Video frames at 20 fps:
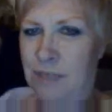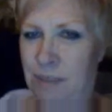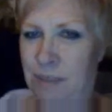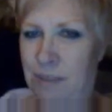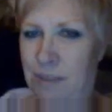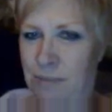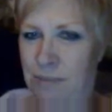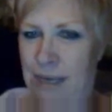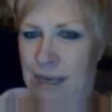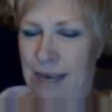
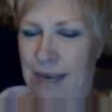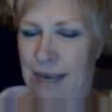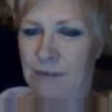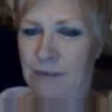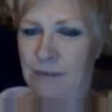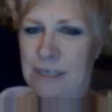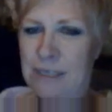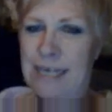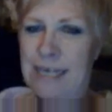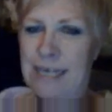behavior
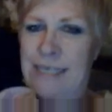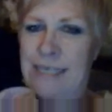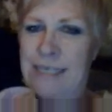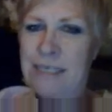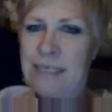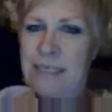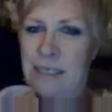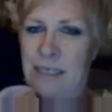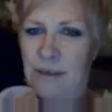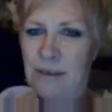test,
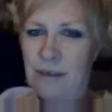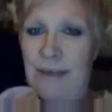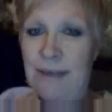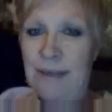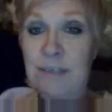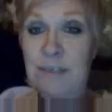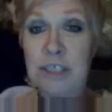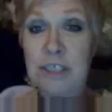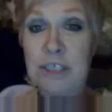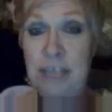and you have to
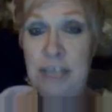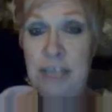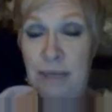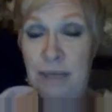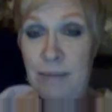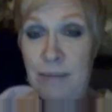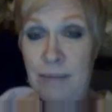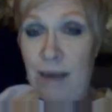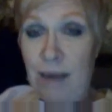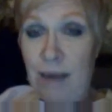check them
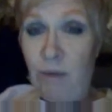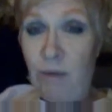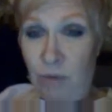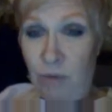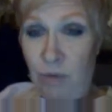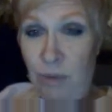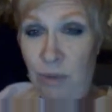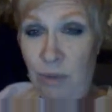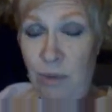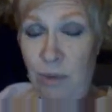out
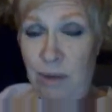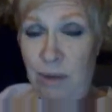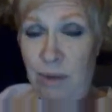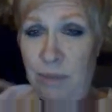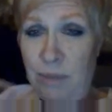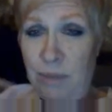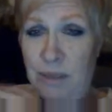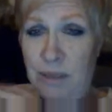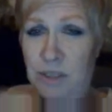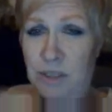really well
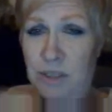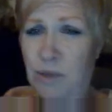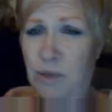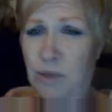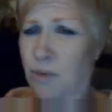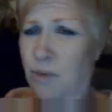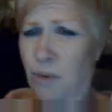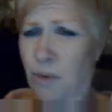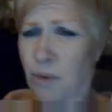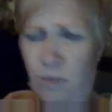because you don't
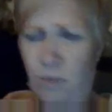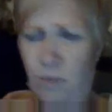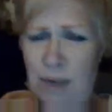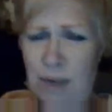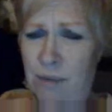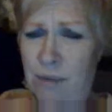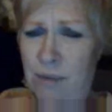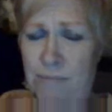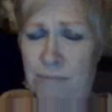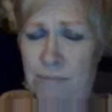know how
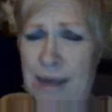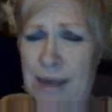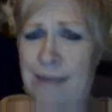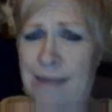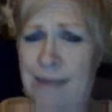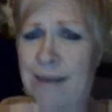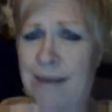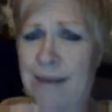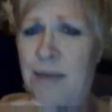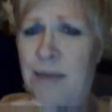bad
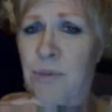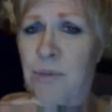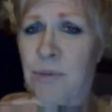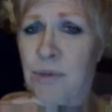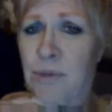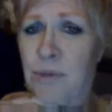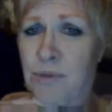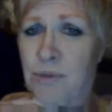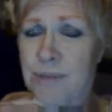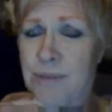they got abused.